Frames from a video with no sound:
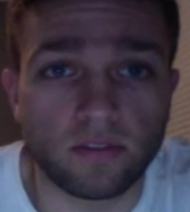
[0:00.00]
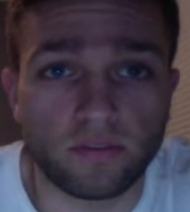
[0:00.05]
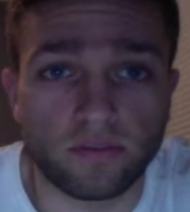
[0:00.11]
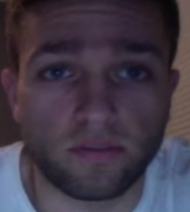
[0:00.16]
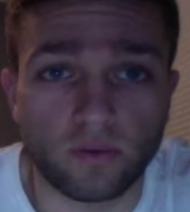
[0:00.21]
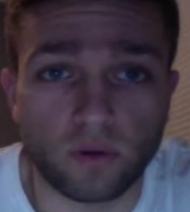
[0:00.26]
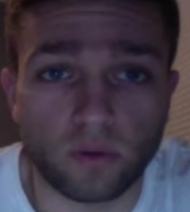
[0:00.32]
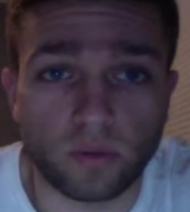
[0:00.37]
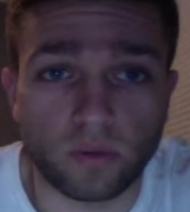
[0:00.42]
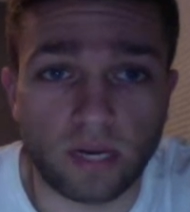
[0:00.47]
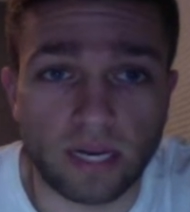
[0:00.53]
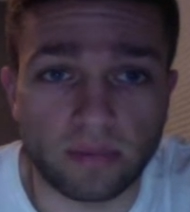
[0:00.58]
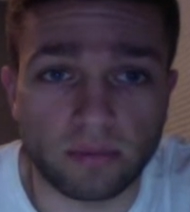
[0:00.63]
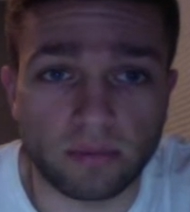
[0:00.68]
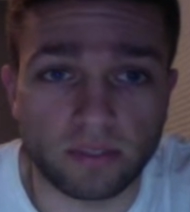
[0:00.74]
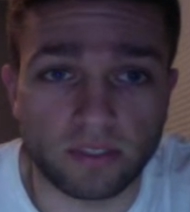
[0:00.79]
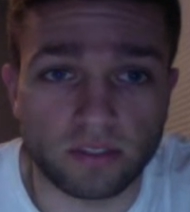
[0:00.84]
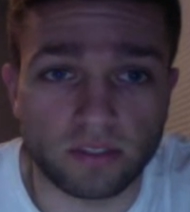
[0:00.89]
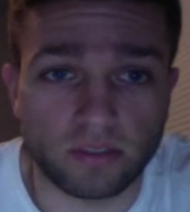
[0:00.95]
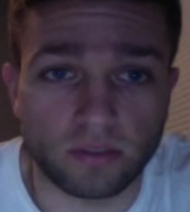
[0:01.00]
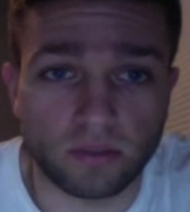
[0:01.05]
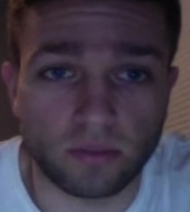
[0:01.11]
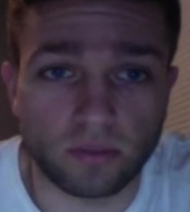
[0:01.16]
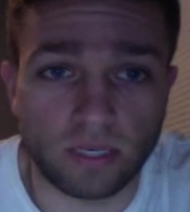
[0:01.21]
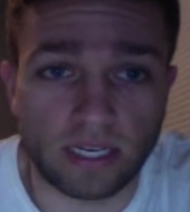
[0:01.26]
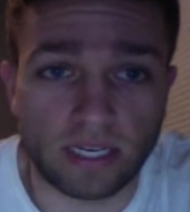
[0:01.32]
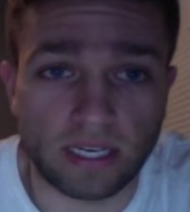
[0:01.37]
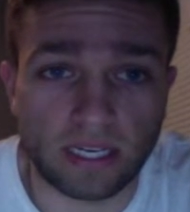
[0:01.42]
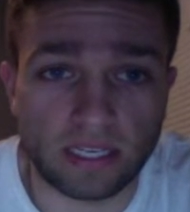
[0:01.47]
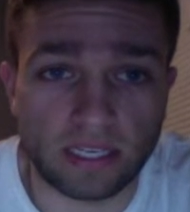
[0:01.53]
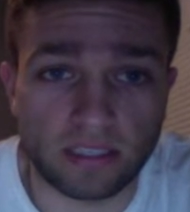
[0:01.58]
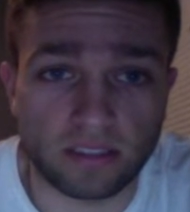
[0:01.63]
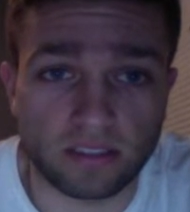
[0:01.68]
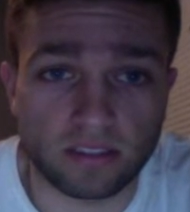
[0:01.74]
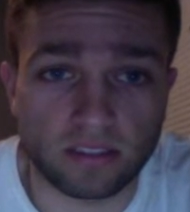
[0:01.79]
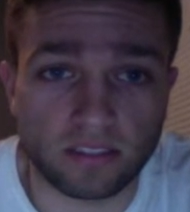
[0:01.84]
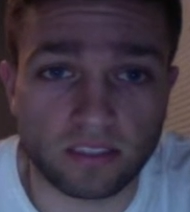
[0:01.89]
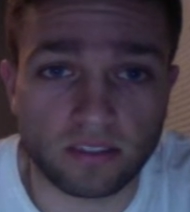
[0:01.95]
4y plus 2y is
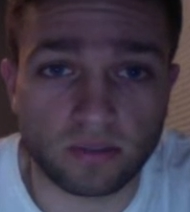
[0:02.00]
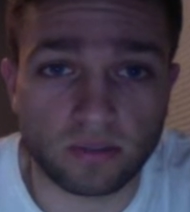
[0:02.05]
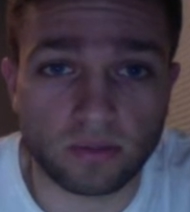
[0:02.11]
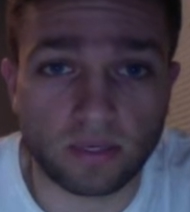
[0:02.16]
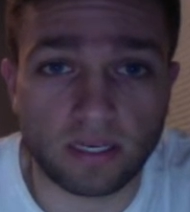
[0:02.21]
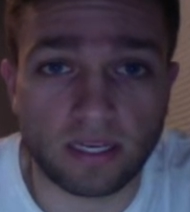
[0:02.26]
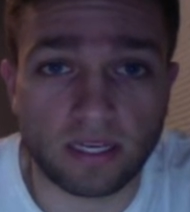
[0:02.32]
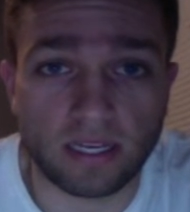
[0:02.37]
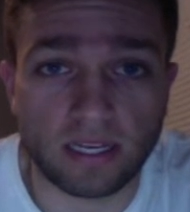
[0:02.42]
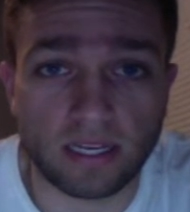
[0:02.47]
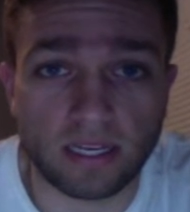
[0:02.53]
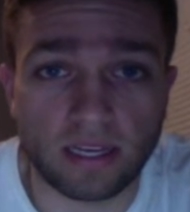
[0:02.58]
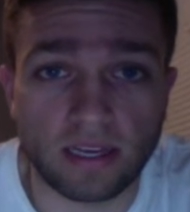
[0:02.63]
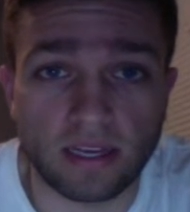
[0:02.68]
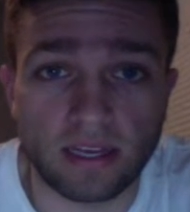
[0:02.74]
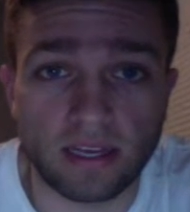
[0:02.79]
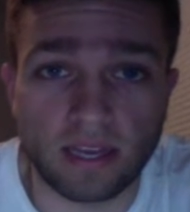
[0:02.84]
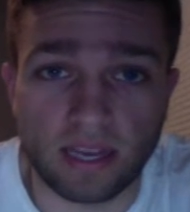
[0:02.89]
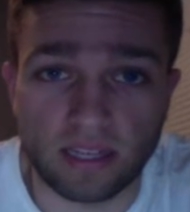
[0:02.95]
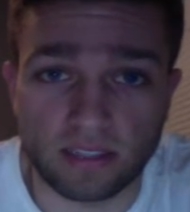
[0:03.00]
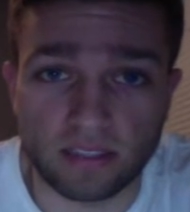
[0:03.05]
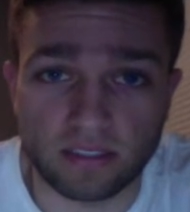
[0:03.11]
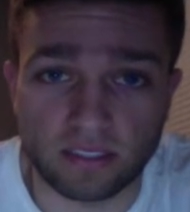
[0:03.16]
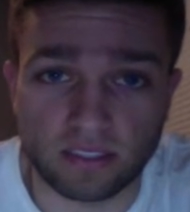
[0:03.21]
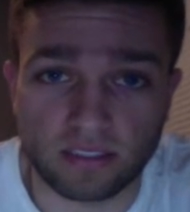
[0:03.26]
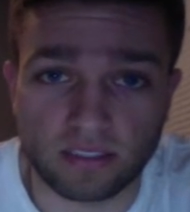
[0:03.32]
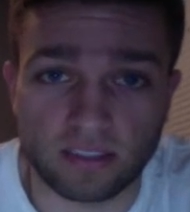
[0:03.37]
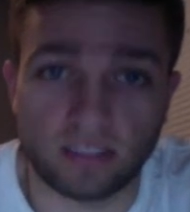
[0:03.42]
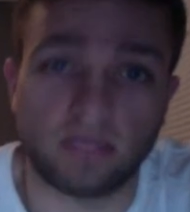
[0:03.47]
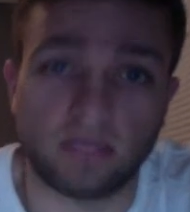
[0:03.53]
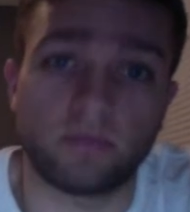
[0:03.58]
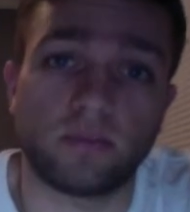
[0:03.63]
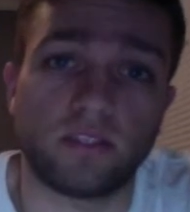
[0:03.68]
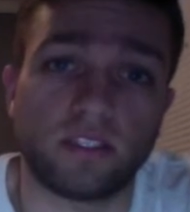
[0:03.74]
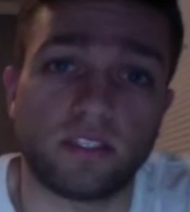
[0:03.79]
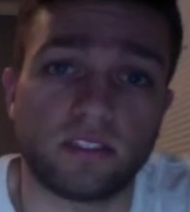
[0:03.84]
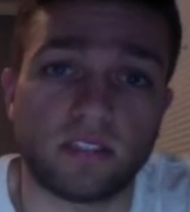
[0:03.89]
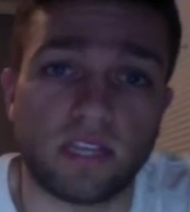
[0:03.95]
6y, and 16
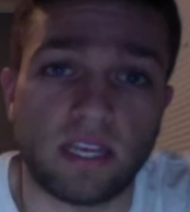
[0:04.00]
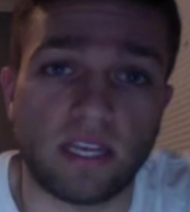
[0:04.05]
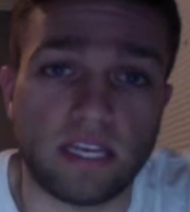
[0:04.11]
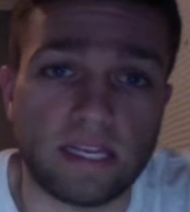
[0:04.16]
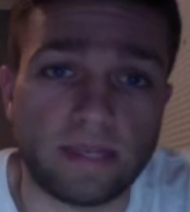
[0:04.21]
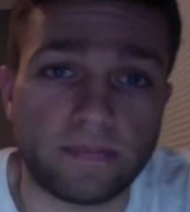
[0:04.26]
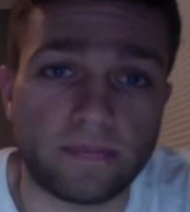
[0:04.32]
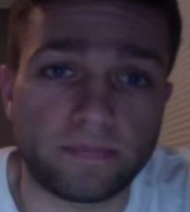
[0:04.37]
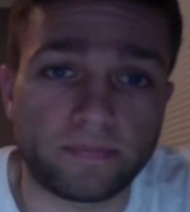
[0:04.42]
plus 8